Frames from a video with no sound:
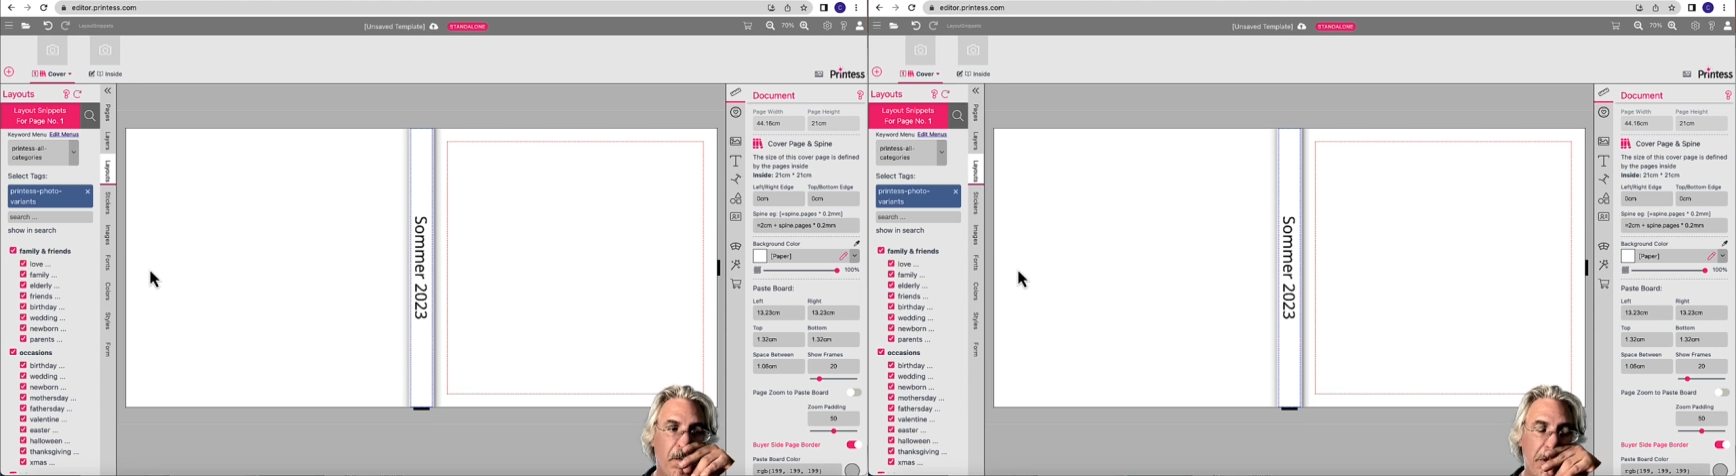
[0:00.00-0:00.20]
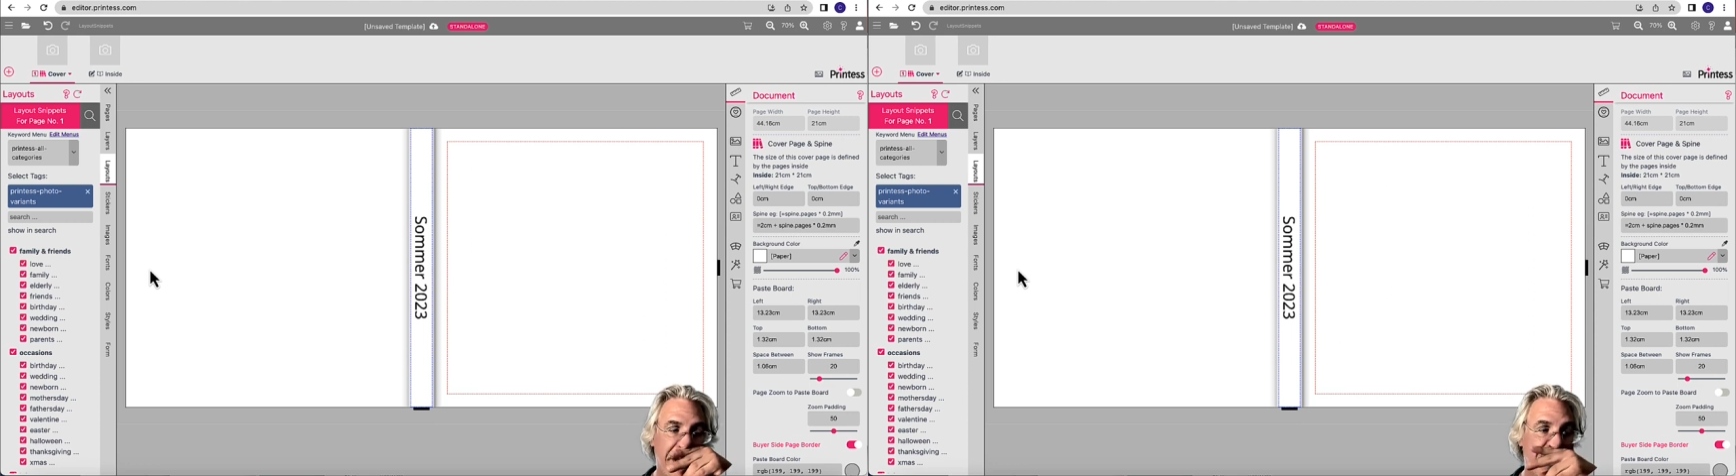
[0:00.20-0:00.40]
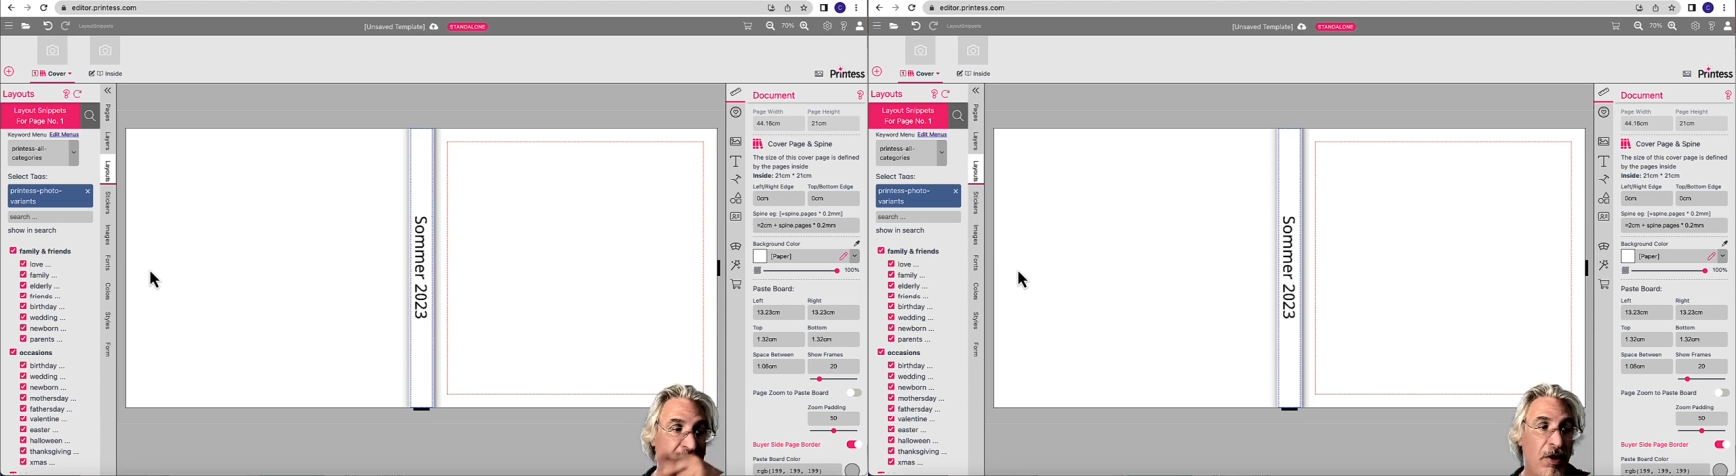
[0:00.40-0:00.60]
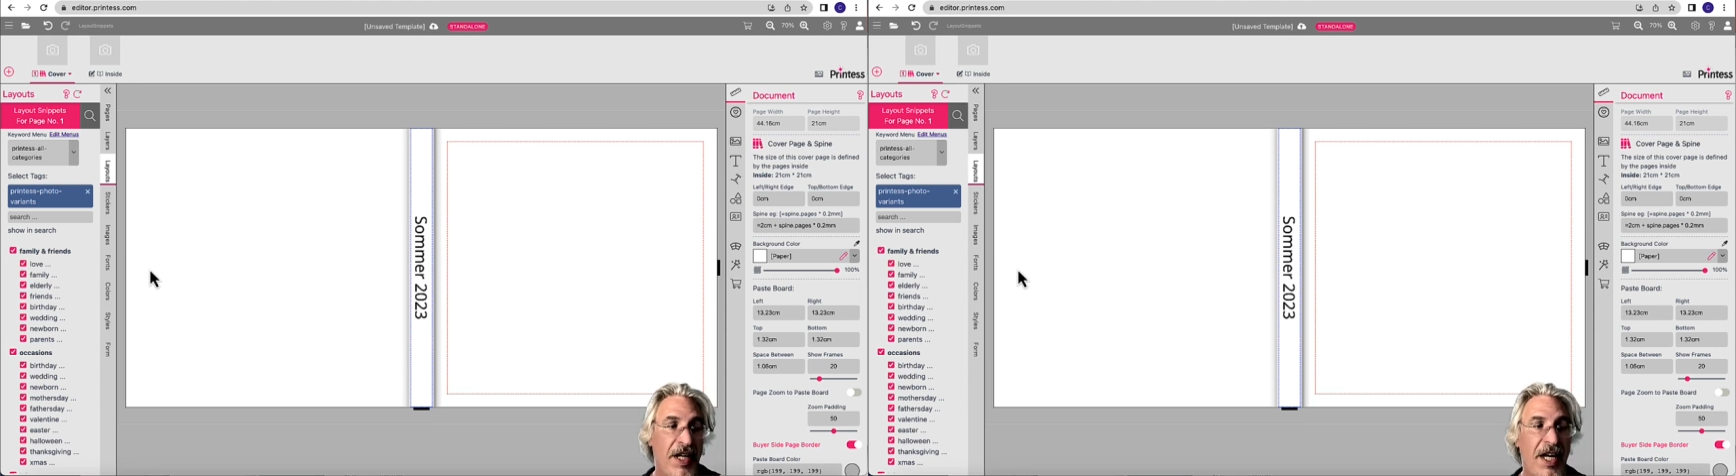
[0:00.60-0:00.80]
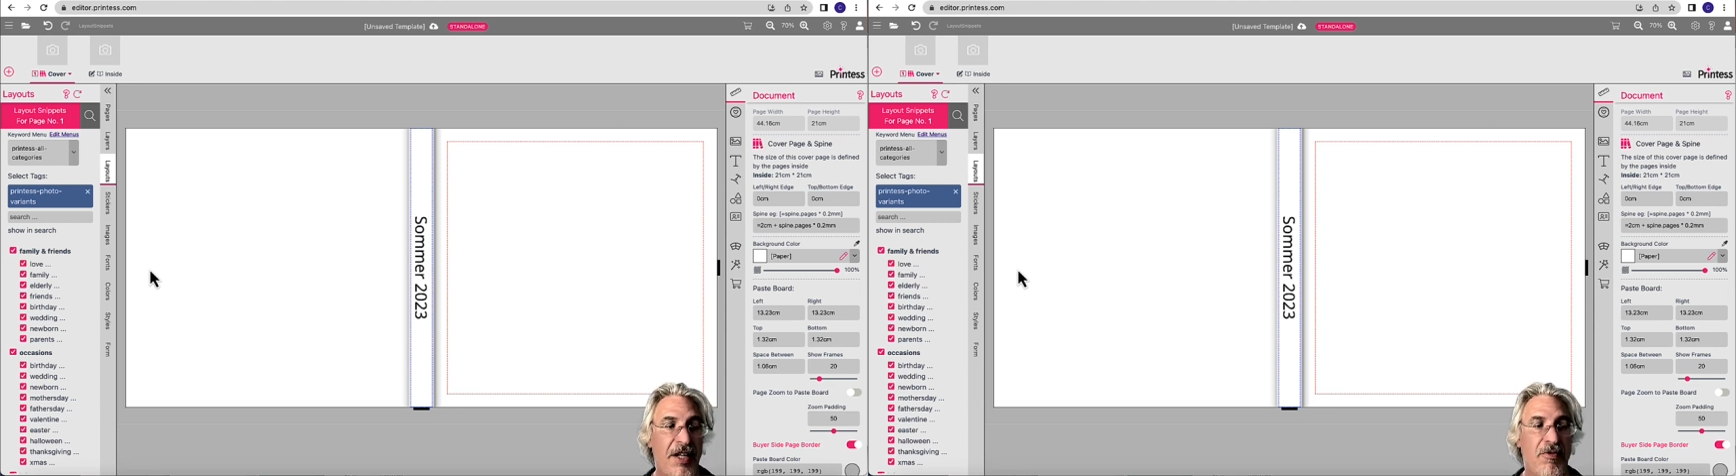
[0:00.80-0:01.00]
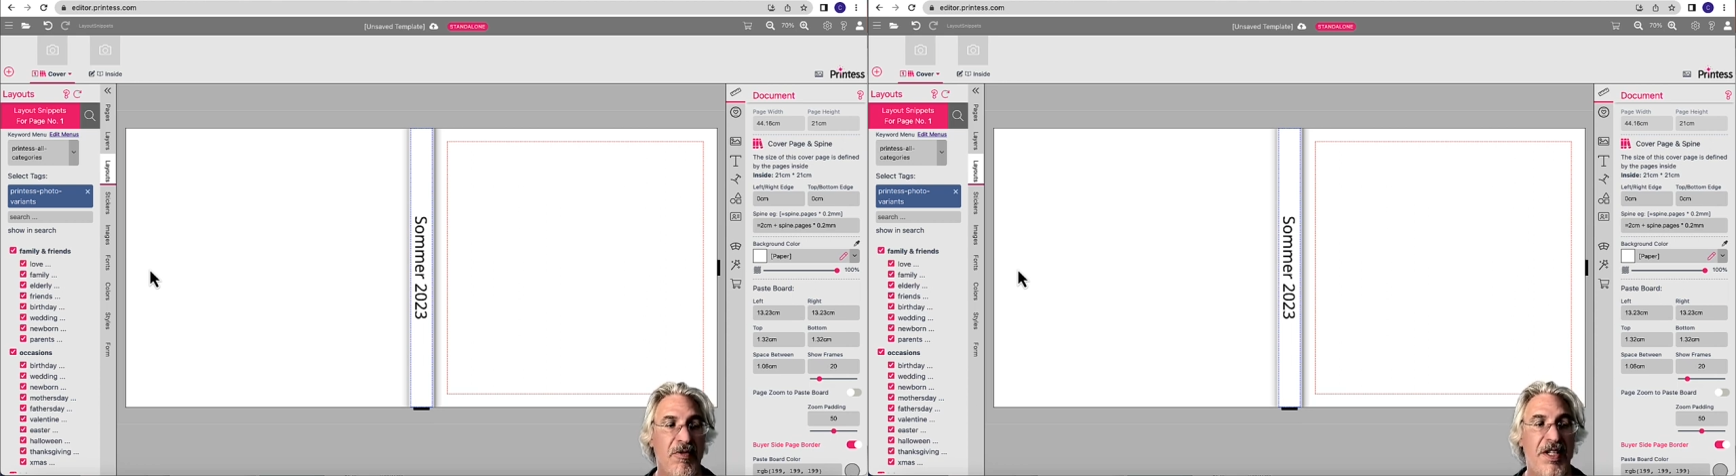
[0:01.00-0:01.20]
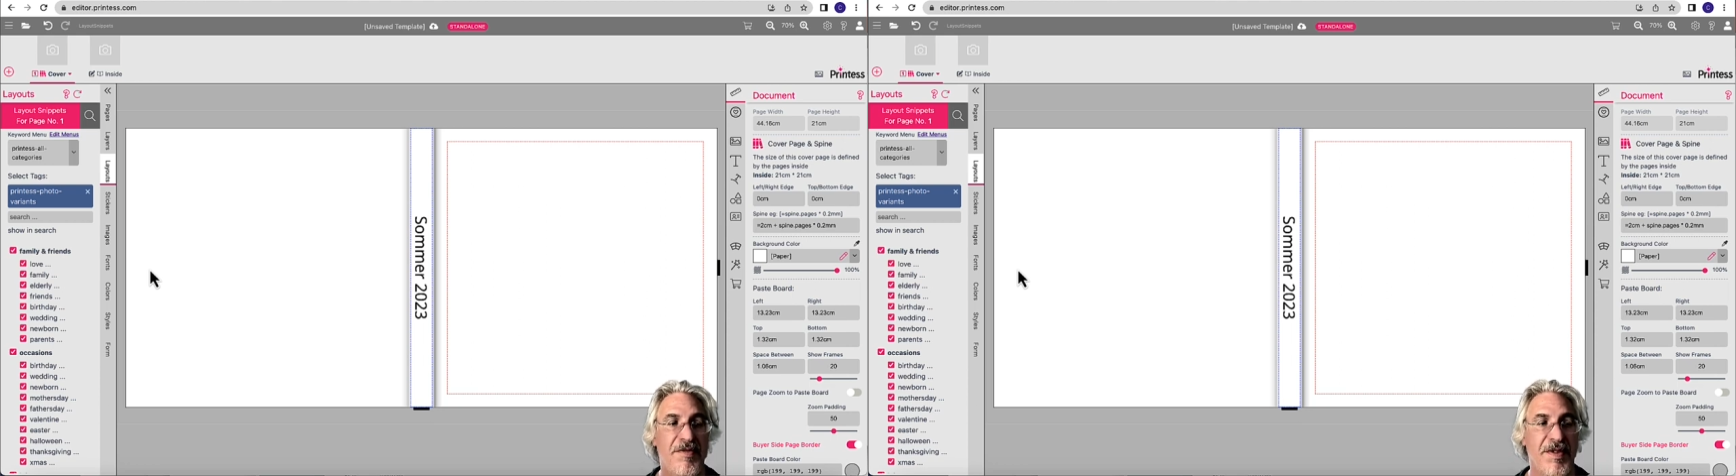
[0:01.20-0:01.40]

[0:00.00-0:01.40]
Printess all categories